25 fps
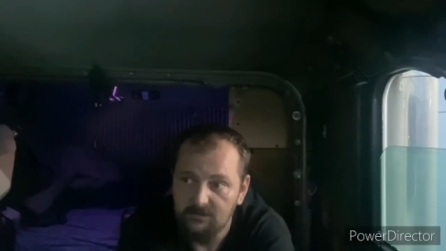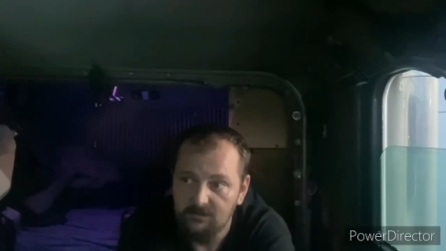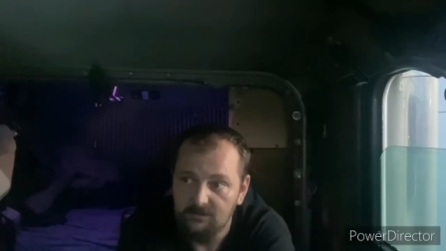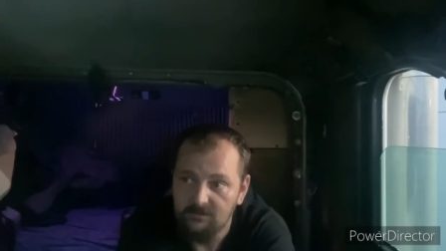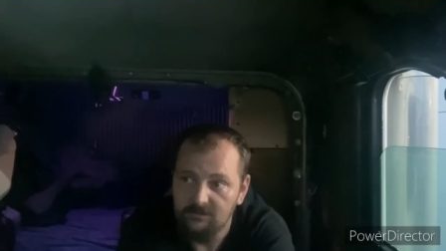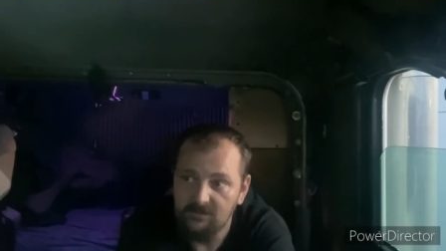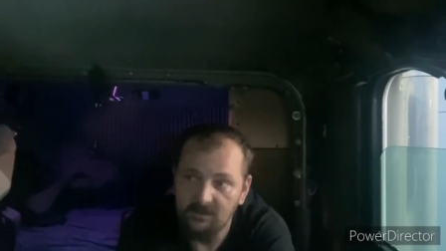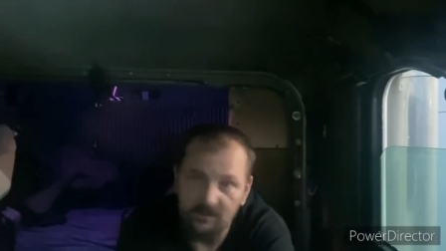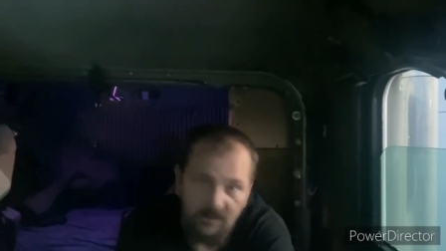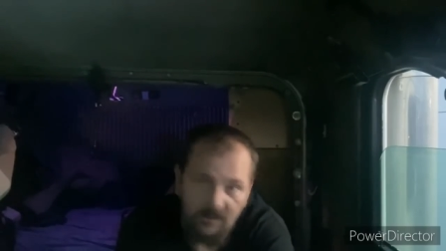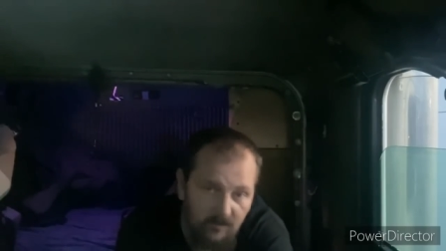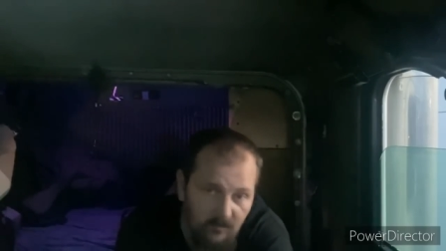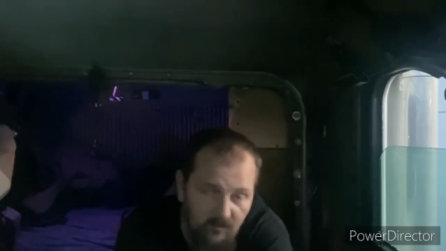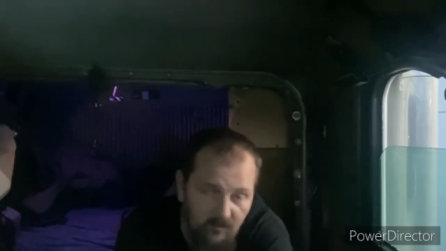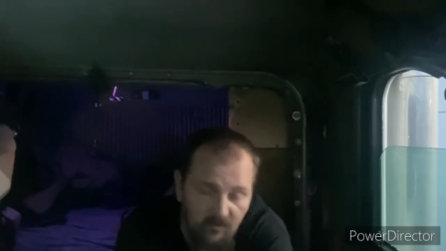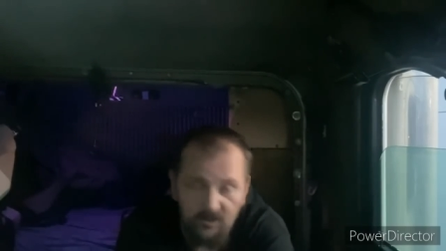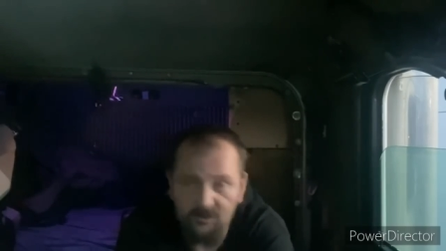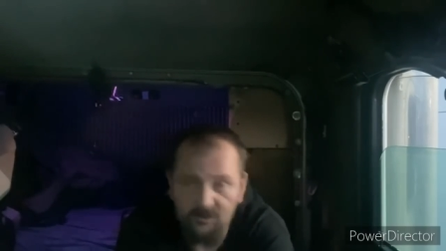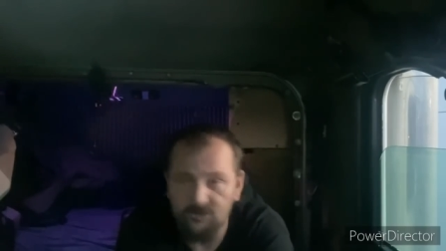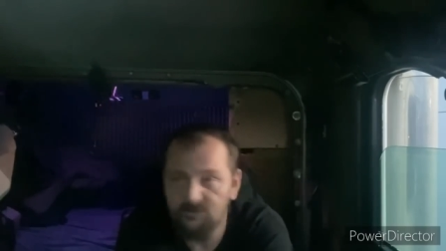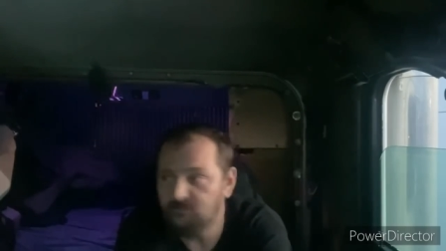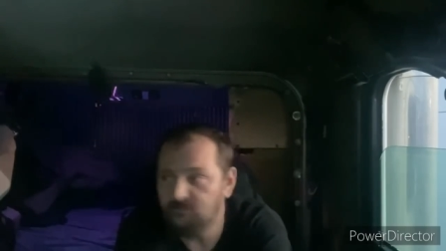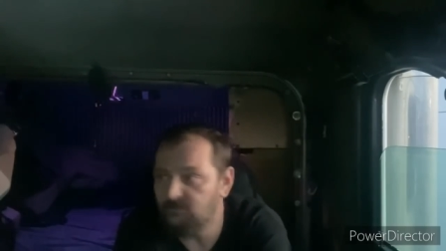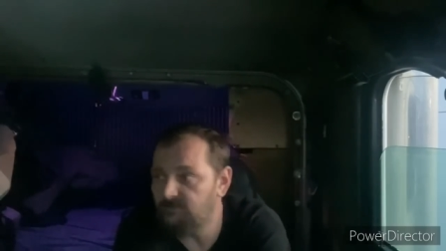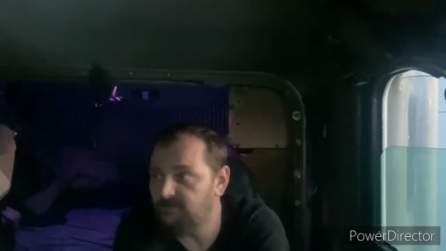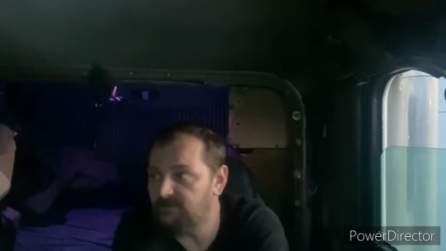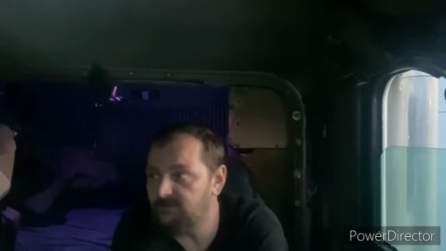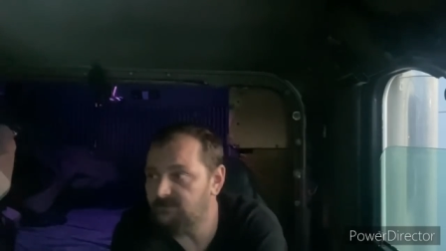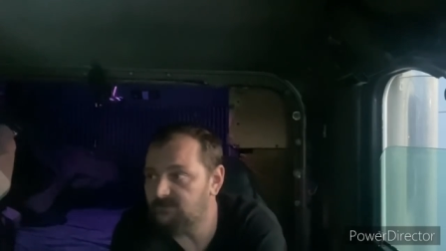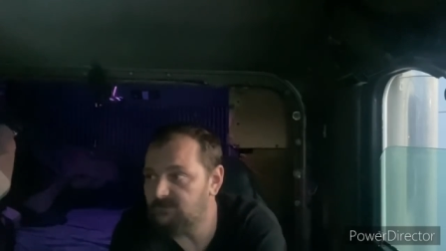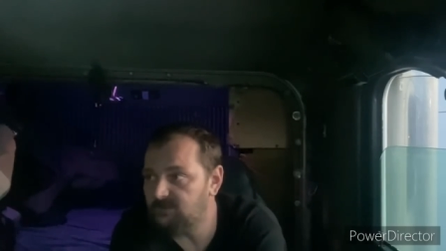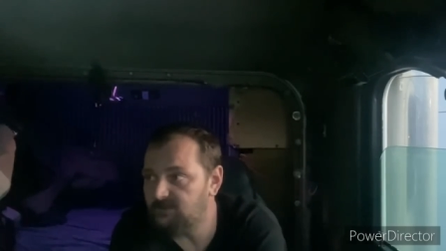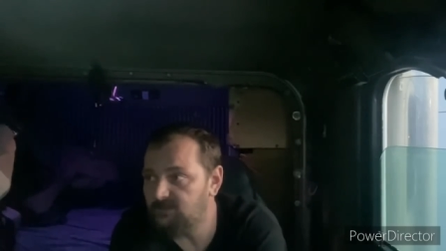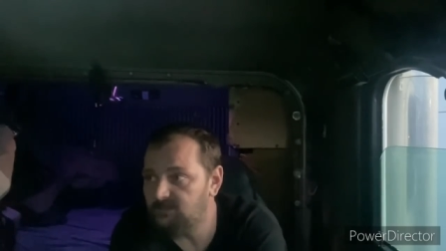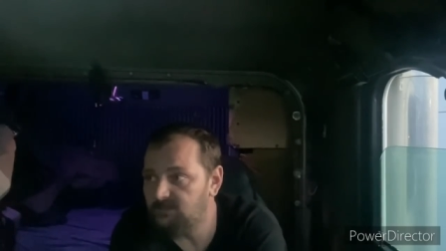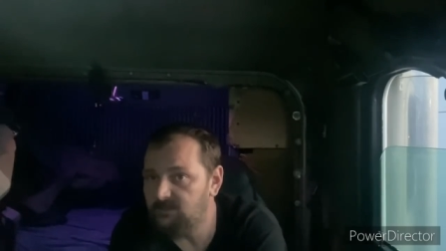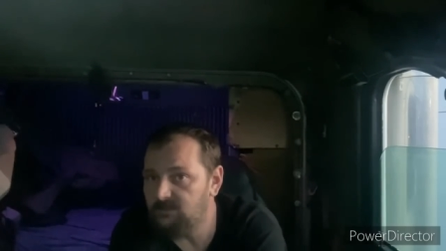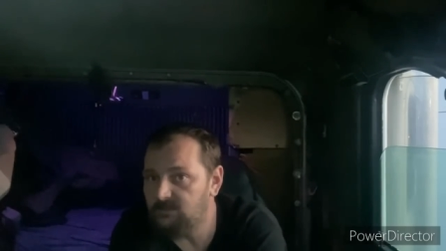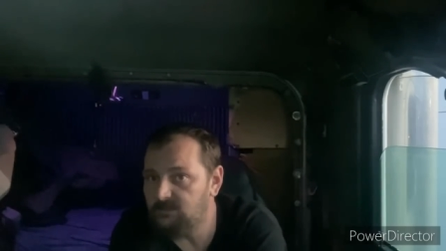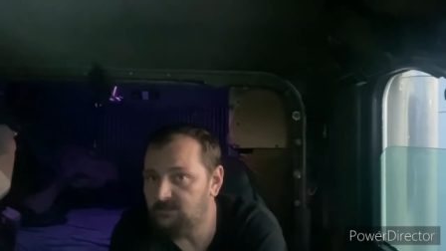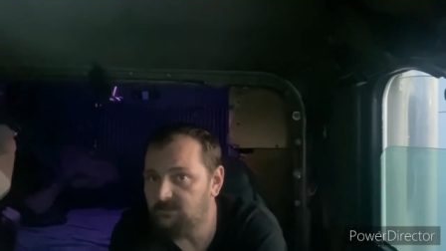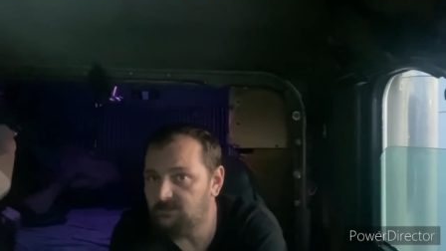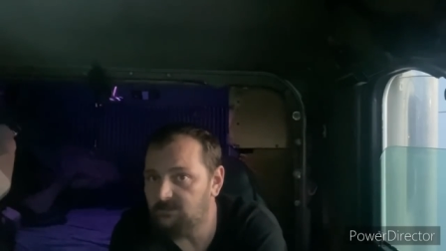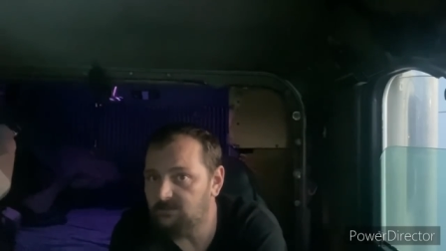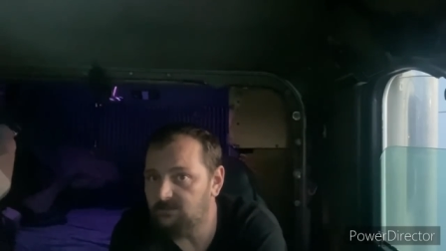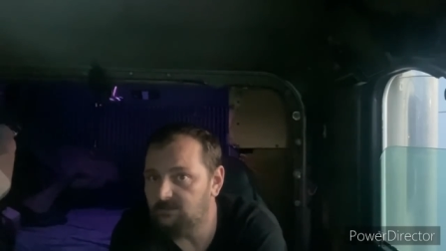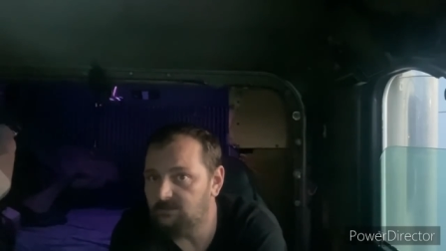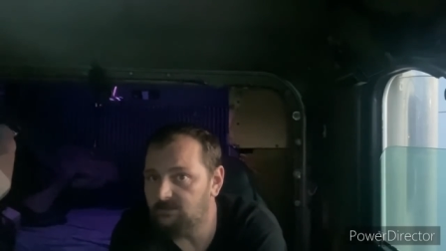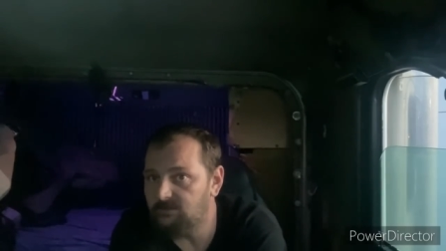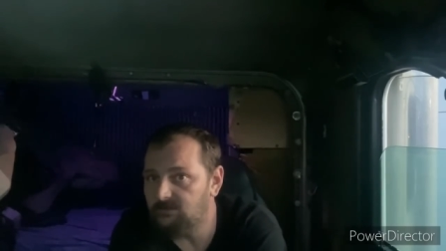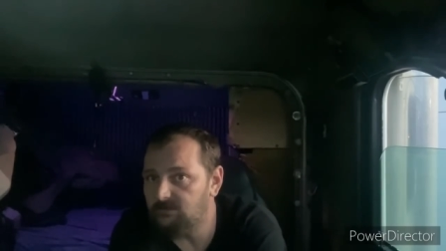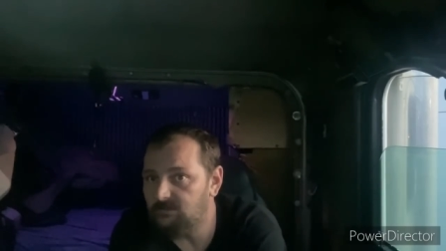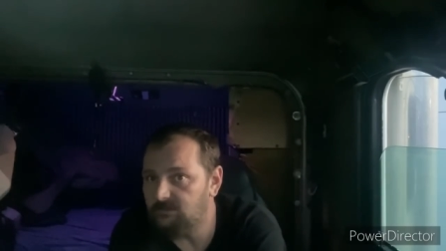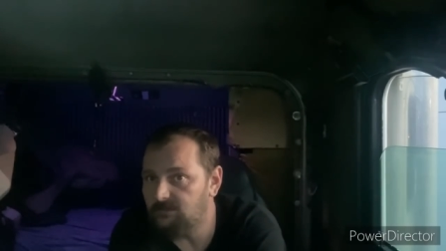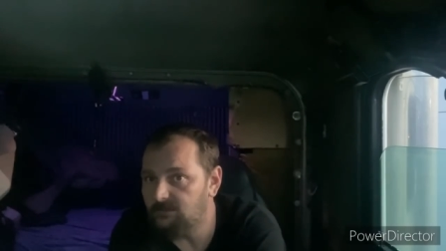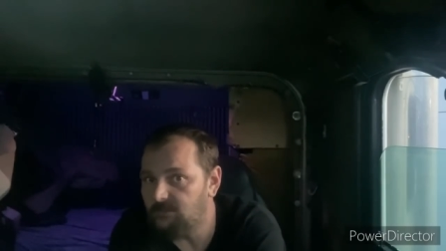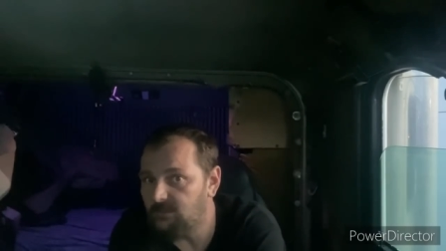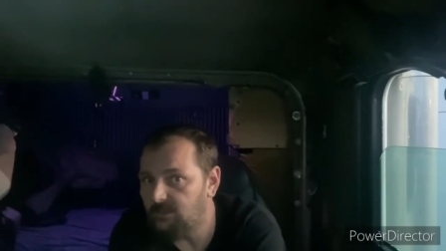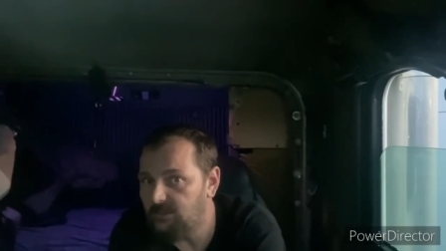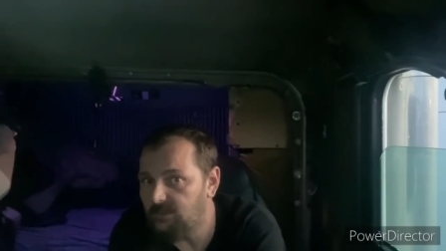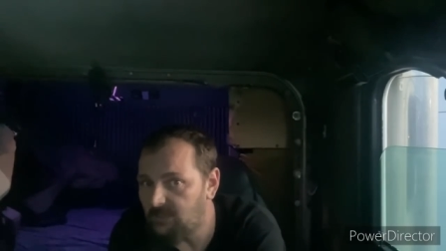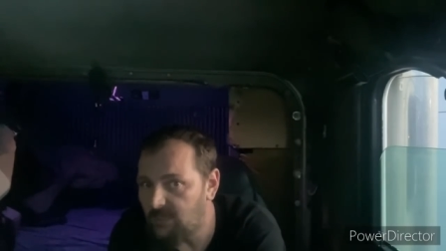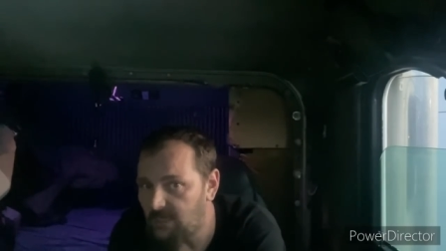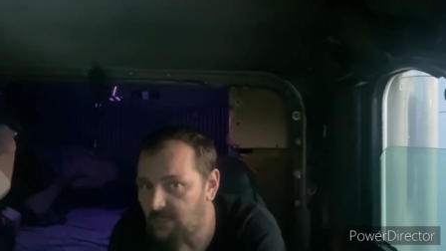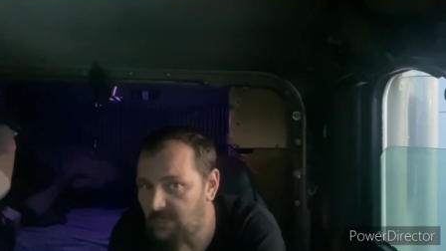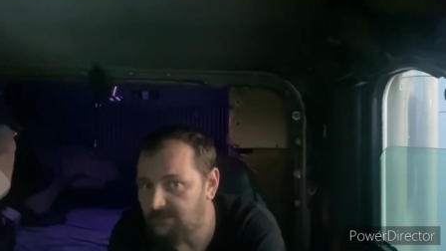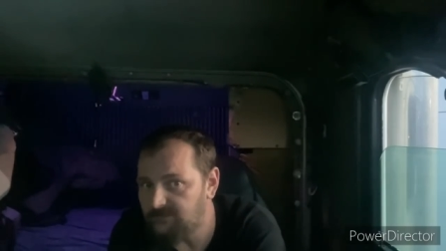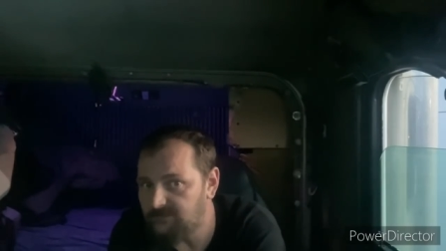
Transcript: than I was with a a